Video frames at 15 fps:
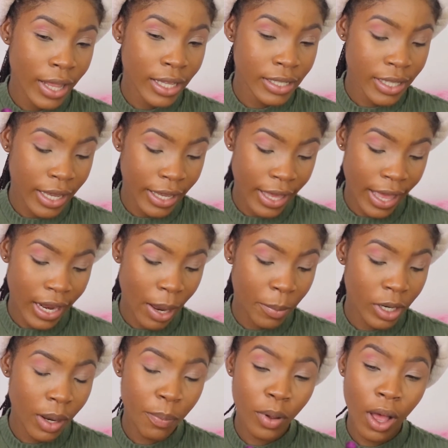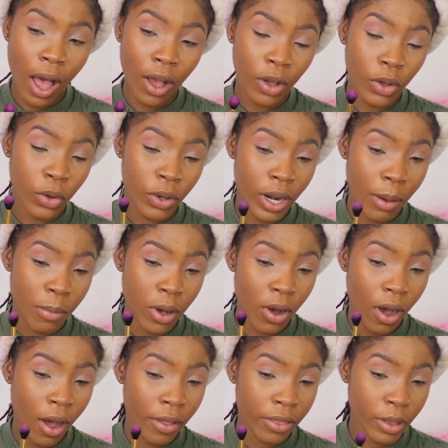this again. I'm going to put a good
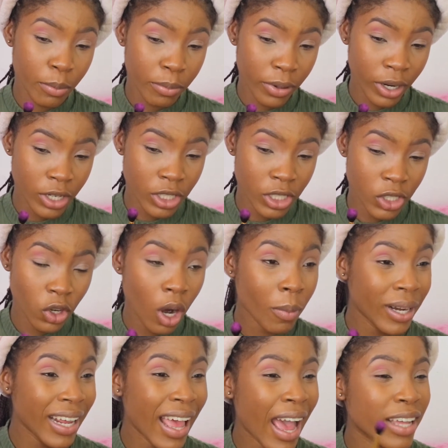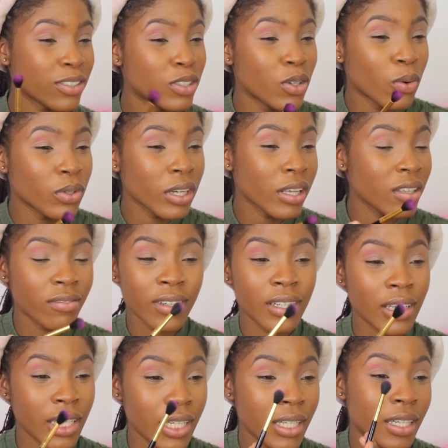amount on the brush. Normally, I don't even
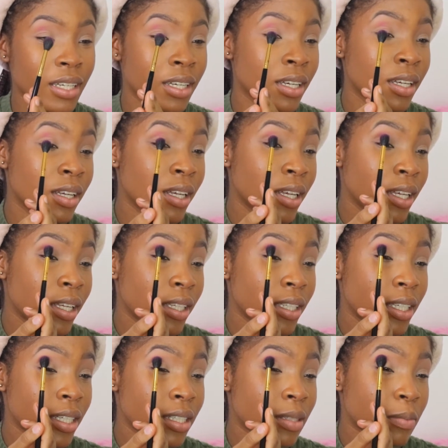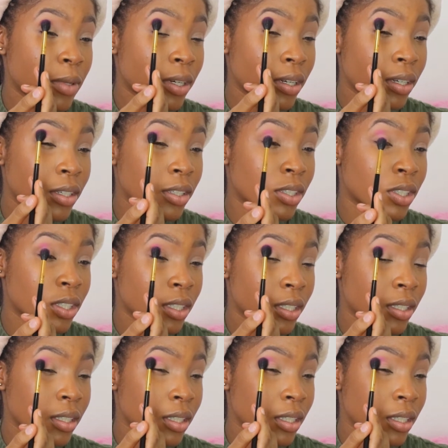need this much.